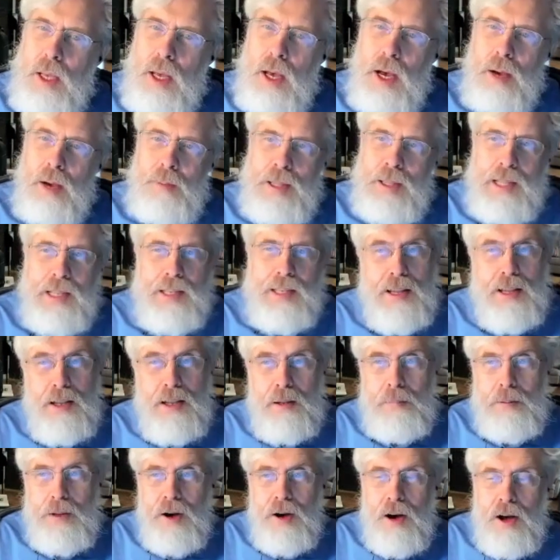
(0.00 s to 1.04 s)
I mean, they tended
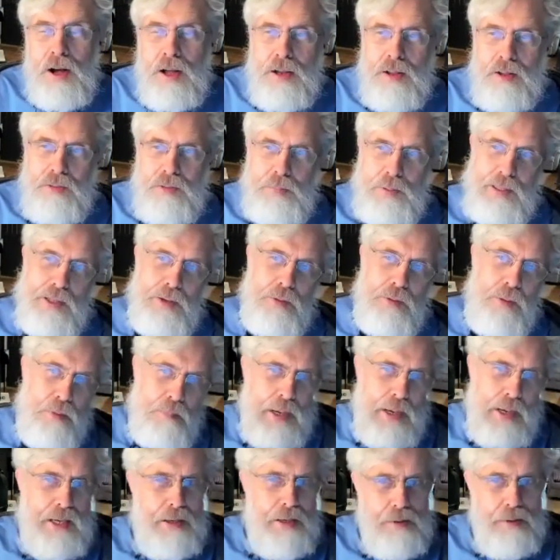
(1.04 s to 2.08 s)
to be honest, but they would
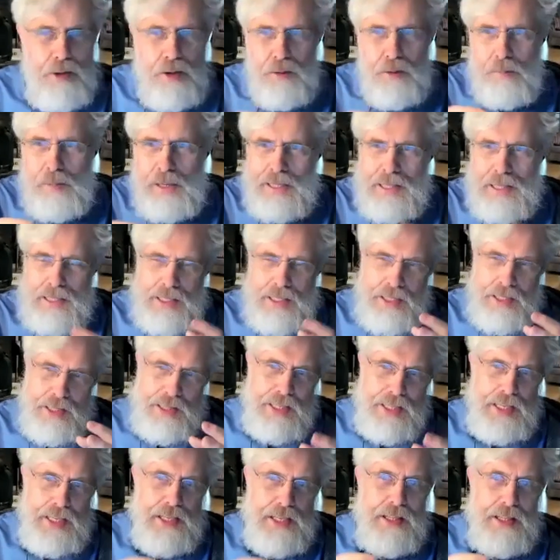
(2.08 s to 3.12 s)
by you know by
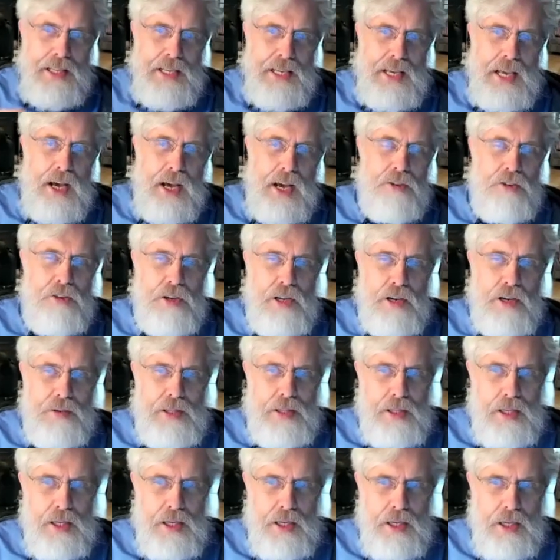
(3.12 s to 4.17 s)
legally couching
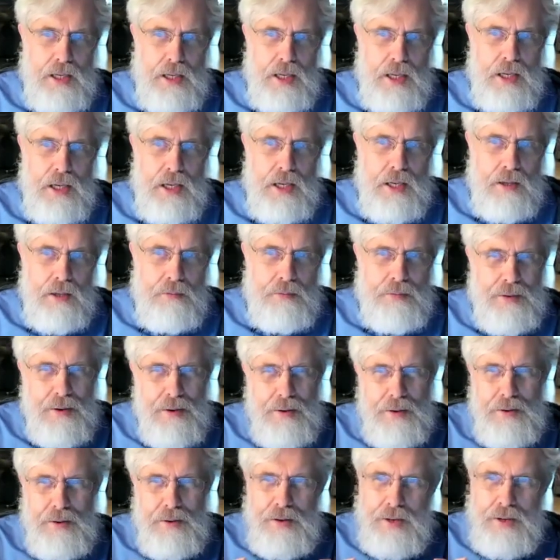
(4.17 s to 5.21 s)
everything uh,
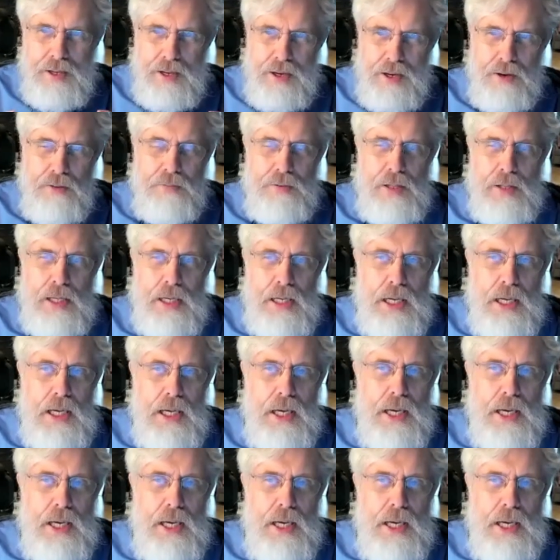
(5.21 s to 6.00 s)
very carefully.